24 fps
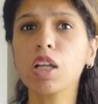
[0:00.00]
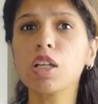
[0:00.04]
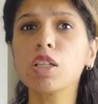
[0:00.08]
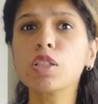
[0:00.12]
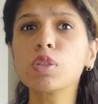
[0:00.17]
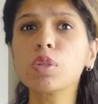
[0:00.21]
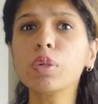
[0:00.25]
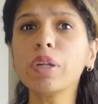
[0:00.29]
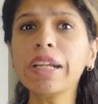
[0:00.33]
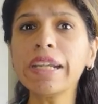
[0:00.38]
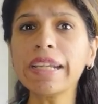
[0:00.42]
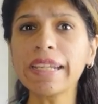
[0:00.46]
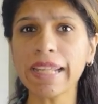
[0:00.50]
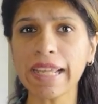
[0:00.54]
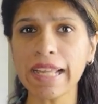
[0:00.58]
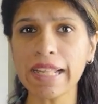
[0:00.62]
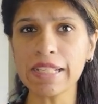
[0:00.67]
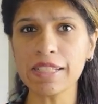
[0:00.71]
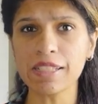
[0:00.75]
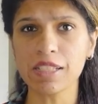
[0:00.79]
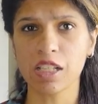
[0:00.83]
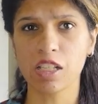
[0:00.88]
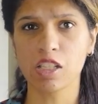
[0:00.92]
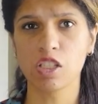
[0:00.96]
So it
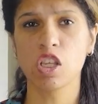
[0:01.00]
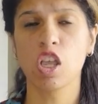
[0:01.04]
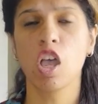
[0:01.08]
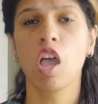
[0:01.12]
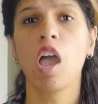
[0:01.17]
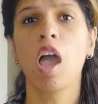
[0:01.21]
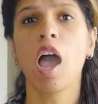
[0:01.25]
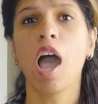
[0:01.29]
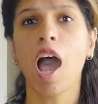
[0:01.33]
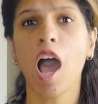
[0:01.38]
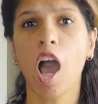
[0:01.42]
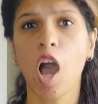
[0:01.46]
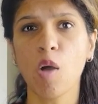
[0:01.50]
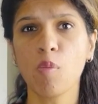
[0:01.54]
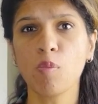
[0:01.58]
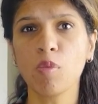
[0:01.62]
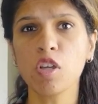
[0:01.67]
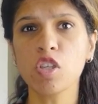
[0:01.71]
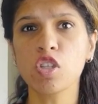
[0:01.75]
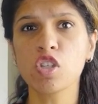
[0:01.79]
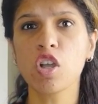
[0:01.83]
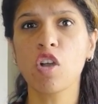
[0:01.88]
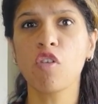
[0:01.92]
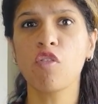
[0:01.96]
tells us how
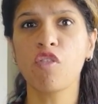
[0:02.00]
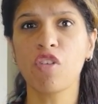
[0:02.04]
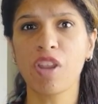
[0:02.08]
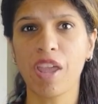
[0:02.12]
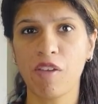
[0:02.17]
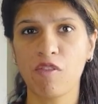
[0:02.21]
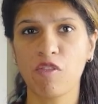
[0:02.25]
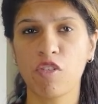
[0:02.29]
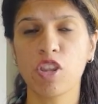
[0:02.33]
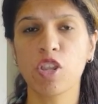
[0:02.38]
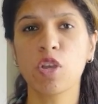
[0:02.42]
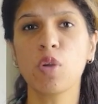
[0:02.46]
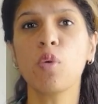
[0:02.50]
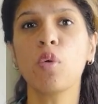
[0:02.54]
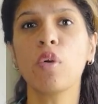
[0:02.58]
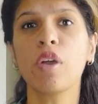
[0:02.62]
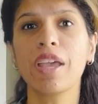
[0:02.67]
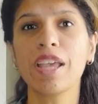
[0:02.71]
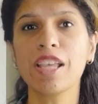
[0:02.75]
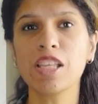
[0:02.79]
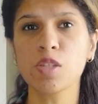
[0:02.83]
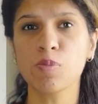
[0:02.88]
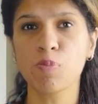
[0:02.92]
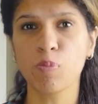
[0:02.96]
much of revenue
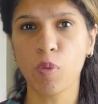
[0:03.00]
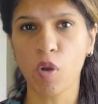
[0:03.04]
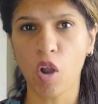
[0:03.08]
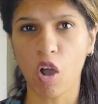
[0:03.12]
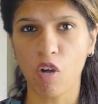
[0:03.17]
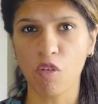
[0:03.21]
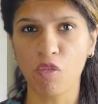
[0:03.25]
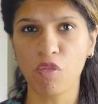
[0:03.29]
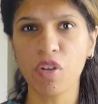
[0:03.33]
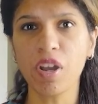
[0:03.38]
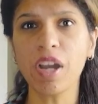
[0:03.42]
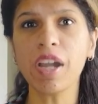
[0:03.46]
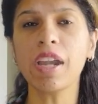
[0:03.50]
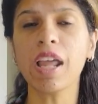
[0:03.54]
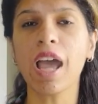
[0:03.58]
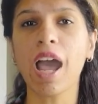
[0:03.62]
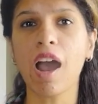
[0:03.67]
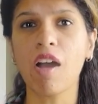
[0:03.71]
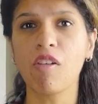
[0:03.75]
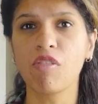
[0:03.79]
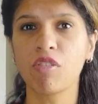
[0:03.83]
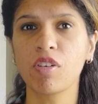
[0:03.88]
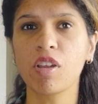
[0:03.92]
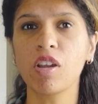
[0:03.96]
is profit
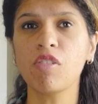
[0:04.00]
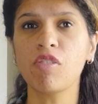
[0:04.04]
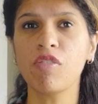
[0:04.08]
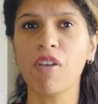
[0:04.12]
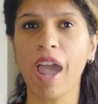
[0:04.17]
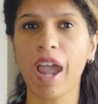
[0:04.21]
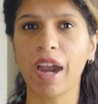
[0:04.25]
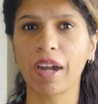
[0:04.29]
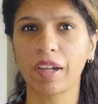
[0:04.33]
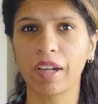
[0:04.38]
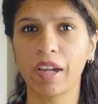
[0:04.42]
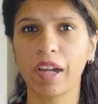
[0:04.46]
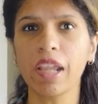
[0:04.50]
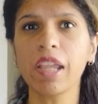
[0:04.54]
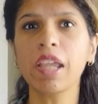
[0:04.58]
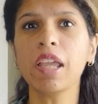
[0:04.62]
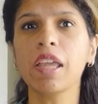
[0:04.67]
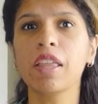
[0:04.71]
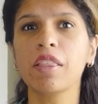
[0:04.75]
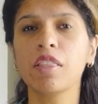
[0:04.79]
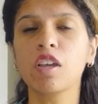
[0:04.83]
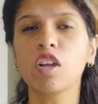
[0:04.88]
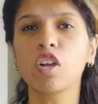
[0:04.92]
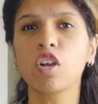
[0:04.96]
after factoring
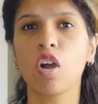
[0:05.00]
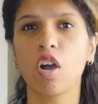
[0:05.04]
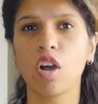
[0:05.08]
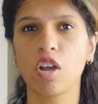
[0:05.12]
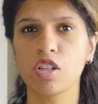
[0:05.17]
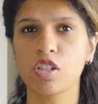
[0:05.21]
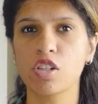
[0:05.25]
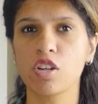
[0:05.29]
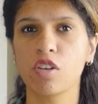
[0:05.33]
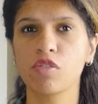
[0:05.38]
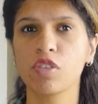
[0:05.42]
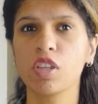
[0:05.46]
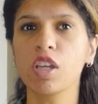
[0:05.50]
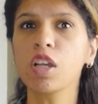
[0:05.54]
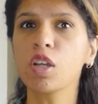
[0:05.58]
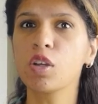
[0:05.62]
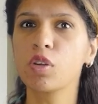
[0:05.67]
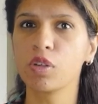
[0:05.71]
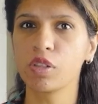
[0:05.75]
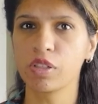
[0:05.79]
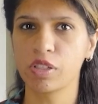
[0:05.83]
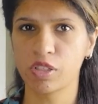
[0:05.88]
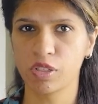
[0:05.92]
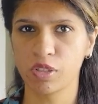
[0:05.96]
in the cost of the
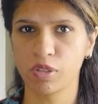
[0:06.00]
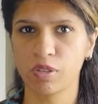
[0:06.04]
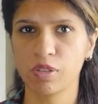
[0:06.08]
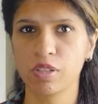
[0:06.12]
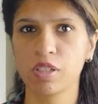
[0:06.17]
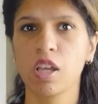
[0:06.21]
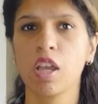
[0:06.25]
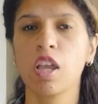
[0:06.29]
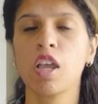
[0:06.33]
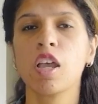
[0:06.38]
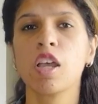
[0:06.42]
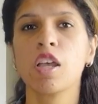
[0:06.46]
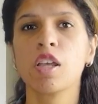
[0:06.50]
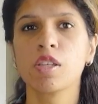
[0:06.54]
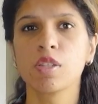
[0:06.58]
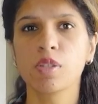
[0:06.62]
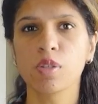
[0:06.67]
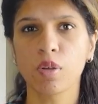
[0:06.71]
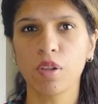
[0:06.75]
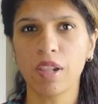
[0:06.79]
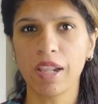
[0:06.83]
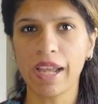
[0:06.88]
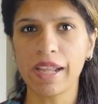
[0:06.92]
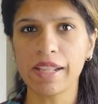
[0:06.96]
goods sold.
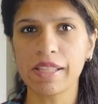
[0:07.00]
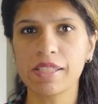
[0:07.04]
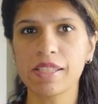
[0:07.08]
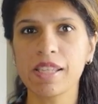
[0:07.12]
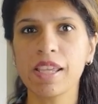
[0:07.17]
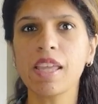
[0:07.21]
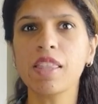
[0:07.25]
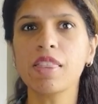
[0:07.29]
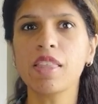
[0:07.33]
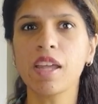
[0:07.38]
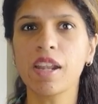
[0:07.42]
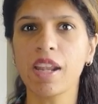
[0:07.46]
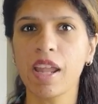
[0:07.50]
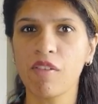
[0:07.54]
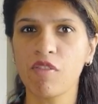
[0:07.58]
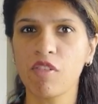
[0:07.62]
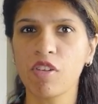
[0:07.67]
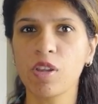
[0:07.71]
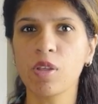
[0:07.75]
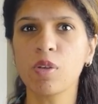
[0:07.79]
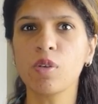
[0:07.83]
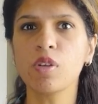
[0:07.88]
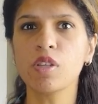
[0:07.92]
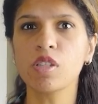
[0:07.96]
So let's say the
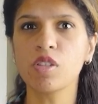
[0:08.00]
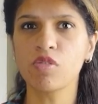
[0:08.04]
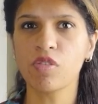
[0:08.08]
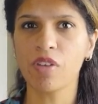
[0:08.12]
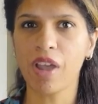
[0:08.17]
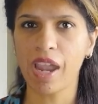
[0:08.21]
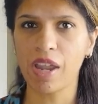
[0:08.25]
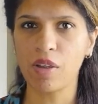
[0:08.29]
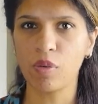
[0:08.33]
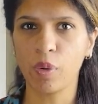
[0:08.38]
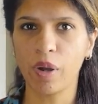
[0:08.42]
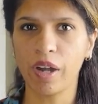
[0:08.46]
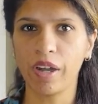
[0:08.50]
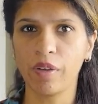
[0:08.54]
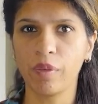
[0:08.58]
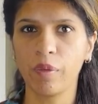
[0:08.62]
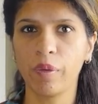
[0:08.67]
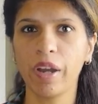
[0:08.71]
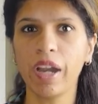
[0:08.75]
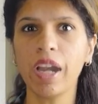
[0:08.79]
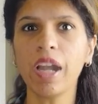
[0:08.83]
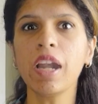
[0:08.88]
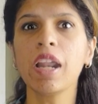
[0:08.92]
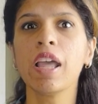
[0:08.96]
revenue is
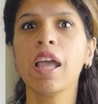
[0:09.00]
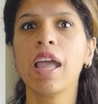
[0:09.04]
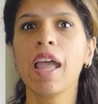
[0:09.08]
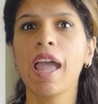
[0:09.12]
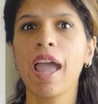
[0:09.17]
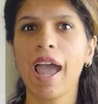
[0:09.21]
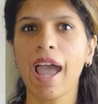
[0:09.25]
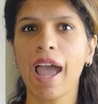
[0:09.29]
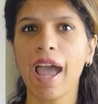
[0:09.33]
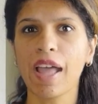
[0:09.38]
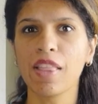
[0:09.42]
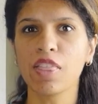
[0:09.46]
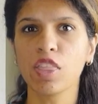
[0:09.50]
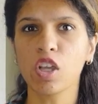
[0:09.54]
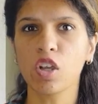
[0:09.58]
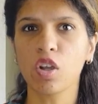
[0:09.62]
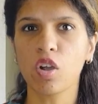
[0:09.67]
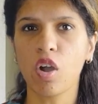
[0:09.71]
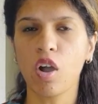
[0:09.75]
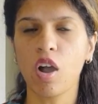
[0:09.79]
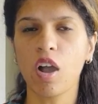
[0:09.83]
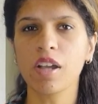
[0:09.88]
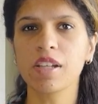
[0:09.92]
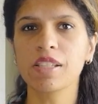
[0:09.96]
500 and the
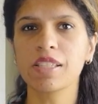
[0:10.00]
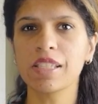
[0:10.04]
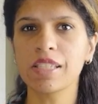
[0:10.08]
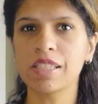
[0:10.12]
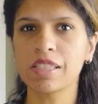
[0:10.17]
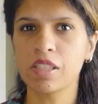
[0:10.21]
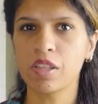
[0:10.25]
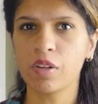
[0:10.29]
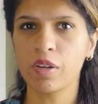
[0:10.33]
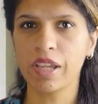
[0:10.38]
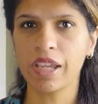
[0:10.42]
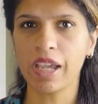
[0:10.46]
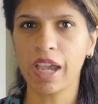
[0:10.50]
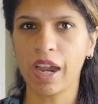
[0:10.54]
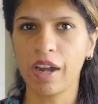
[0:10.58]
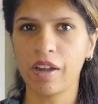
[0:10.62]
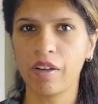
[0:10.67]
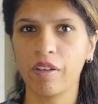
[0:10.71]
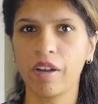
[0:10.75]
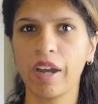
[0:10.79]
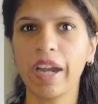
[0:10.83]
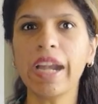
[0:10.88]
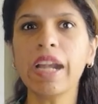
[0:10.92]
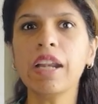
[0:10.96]
COGS is
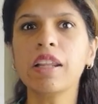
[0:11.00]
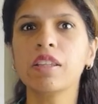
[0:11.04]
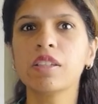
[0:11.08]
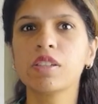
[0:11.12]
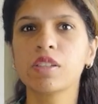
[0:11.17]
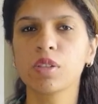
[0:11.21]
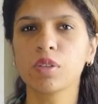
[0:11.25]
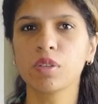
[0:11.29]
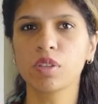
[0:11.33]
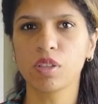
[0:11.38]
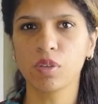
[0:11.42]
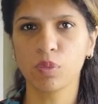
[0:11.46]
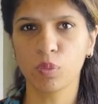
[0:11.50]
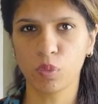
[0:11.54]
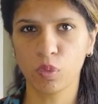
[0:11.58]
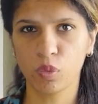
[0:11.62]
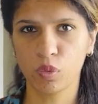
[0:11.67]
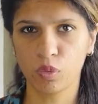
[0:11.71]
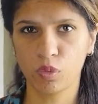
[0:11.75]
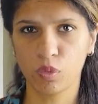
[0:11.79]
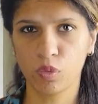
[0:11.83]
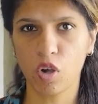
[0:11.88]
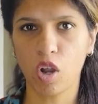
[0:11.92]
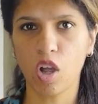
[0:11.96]
300. So the
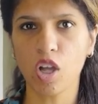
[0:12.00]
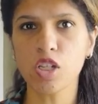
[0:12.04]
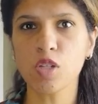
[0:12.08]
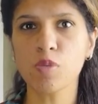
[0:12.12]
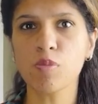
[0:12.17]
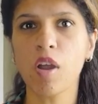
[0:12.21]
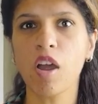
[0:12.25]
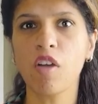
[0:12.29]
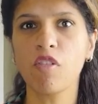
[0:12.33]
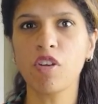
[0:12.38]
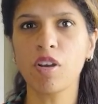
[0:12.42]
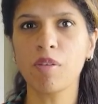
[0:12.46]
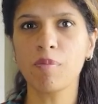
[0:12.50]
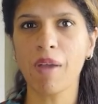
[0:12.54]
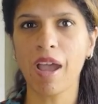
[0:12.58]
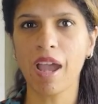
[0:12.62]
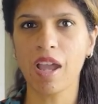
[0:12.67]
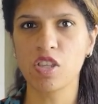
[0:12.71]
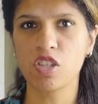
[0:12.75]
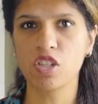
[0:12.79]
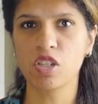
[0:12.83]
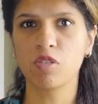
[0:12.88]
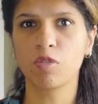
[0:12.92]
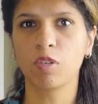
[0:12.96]
gross profit
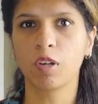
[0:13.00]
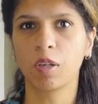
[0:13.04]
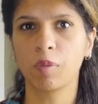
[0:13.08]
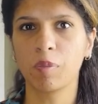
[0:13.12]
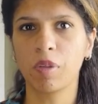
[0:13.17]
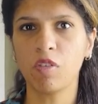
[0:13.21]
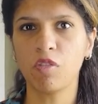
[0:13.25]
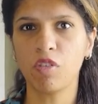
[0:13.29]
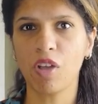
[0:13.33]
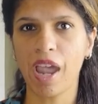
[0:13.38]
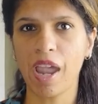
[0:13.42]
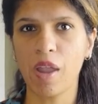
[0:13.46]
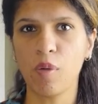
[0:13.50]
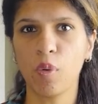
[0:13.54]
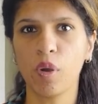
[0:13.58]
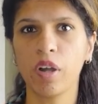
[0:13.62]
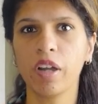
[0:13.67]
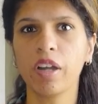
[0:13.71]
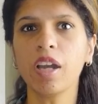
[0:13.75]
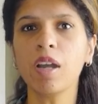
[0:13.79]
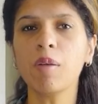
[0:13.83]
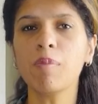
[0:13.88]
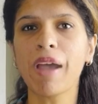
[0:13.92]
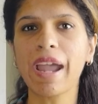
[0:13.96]
margin would be
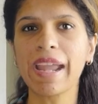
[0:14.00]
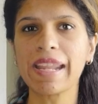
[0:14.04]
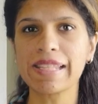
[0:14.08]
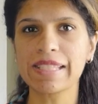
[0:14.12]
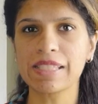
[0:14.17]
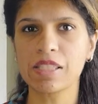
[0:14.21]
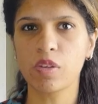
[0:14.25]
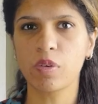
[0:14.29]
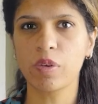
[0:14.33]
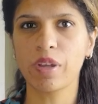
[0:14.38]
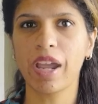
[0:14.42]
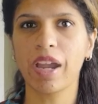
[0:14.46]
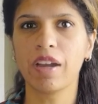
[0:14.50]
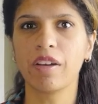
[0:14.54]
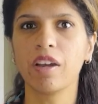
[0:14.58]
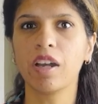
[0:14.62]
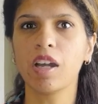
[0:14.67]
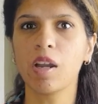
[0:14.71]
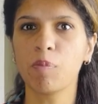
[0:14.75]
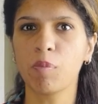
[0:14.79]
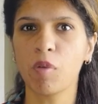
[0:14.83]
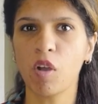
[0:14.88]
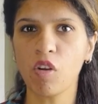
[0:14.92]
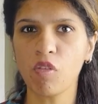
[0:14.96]
500 minus
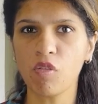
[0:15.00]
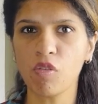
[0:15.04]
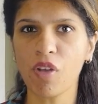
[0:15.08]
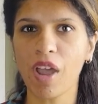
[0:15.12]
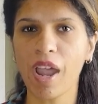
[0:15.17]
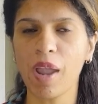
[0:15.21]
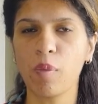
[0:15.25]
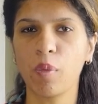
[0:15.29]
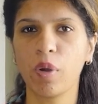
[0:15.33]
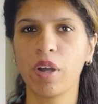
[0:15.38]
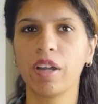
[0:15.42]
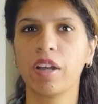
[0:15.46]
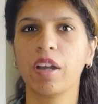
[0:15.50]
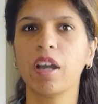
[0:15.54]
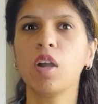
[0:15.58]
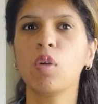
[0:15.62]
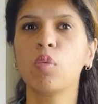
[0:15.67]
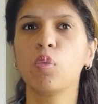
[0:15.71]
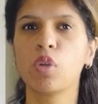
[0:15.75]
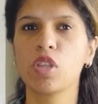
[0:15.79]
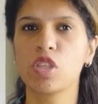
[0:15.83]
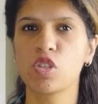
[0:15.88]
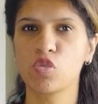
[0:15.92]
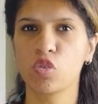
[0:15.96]
300 upon
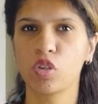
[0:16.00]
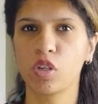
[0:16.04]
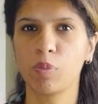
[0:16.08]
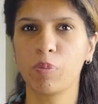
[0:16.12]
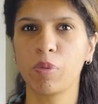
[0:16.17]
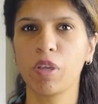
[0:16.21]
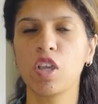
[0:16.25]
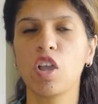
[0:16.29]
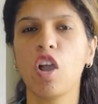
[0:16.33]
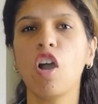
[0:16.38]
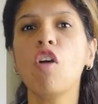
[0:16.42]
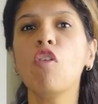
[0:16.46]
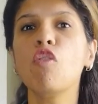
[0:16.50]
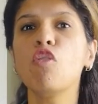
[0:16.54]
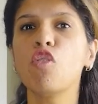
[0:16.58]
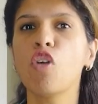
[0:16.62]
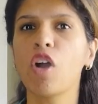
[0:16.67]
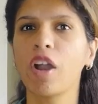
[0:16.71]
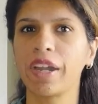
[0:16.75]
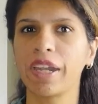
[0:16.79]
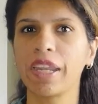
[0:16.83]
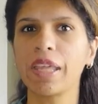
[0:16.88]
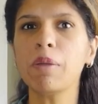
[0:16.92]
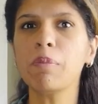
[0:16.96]
500, which would be your
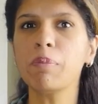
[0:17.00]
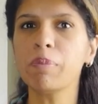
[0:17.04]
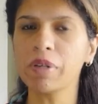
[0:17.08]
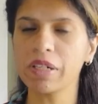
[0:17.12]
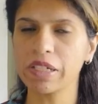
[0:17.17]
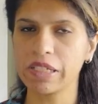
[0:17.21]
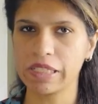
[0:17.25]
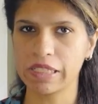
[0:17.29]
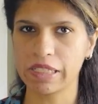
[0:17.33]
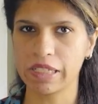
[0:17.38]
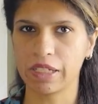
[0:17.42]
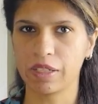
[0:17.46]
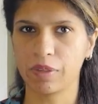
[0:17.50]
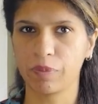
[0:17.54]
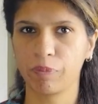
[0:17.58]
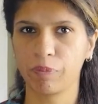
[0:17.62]
40%.